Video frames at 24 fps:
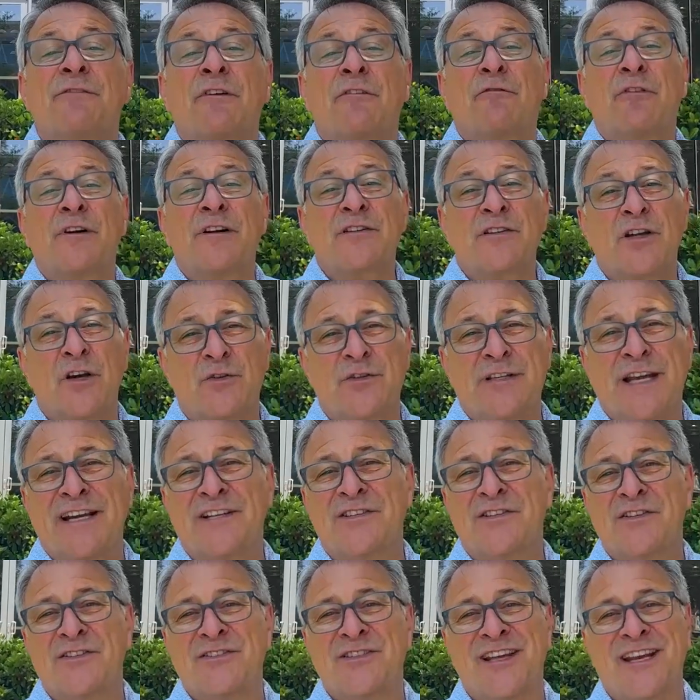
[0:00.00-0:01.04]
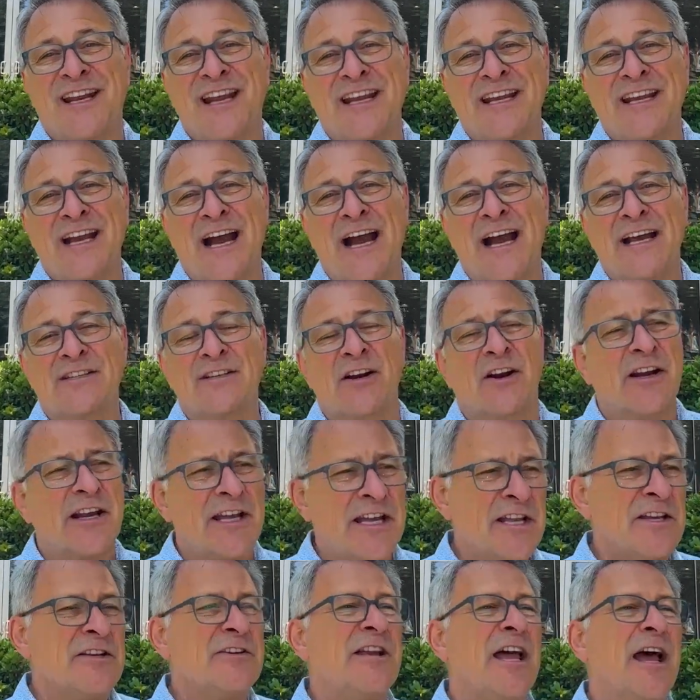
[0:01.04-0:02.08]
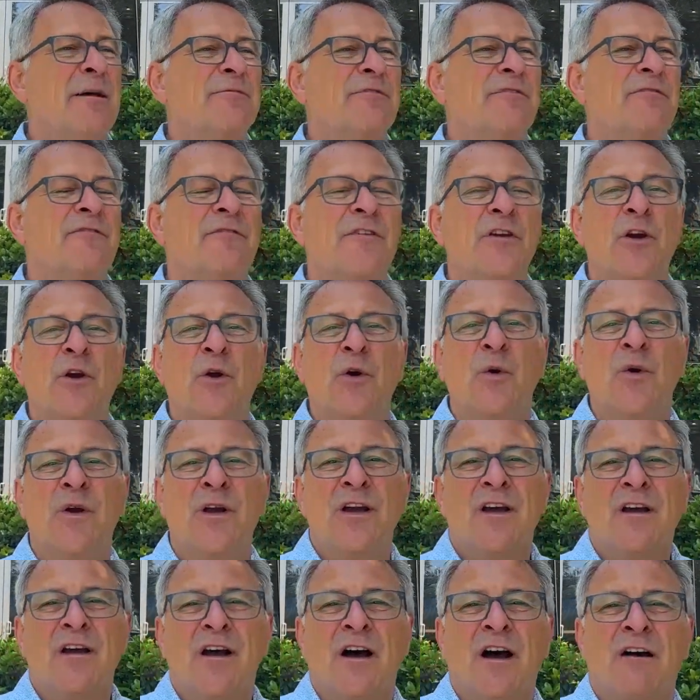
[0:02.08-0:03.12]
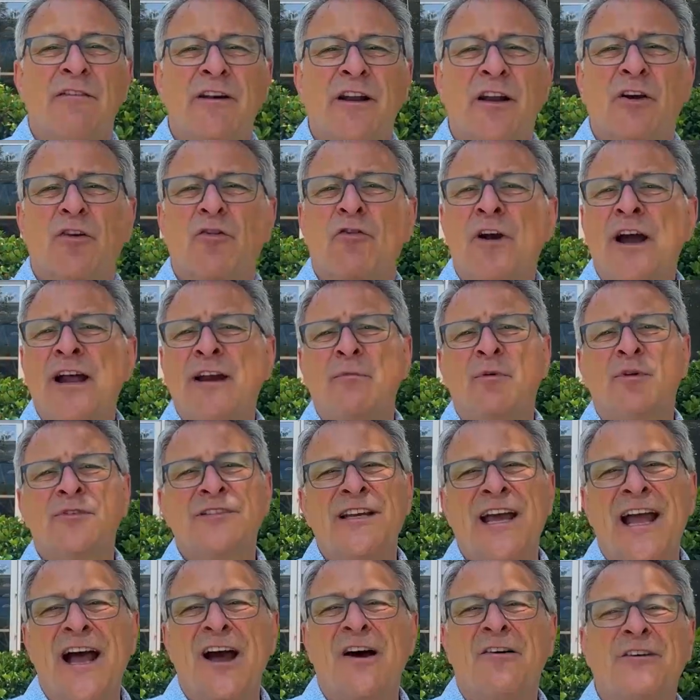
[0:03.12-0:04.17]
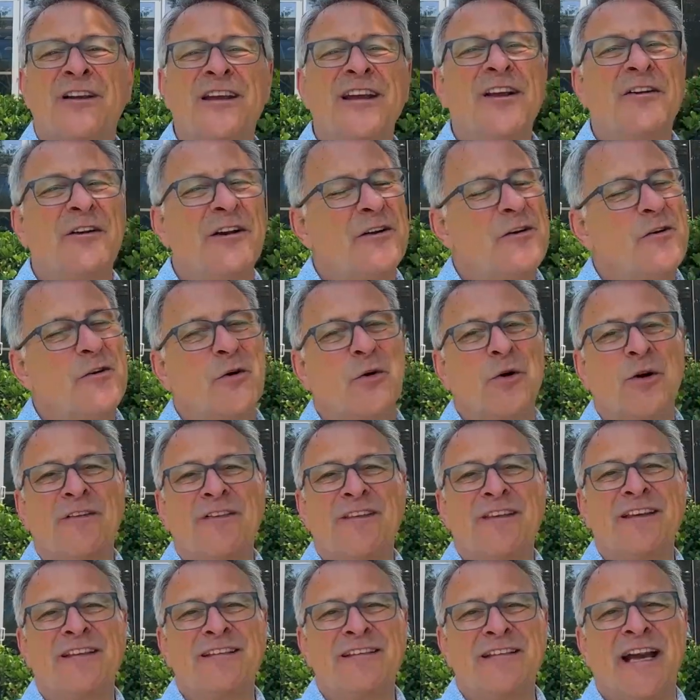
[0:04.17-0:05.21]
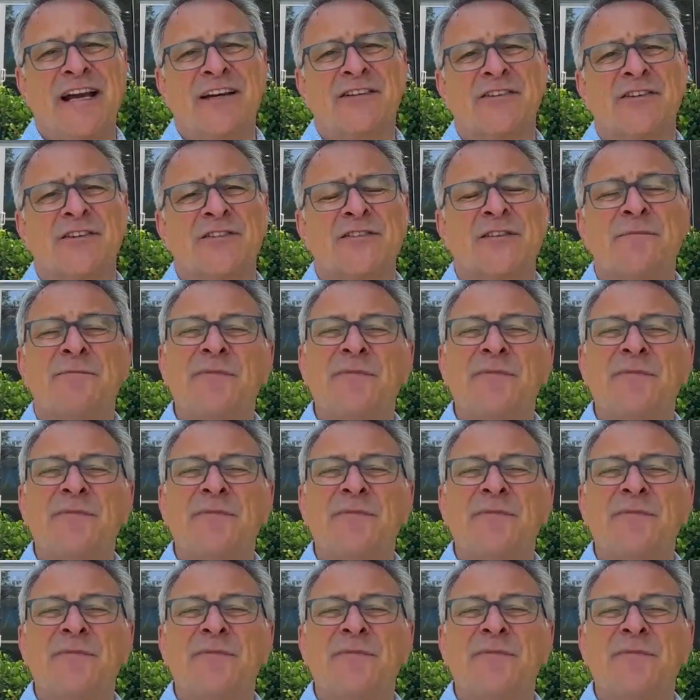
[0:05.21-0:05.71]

for Frisco, Texas today, guys. Our in-depth view of an incredible town here in North Texas.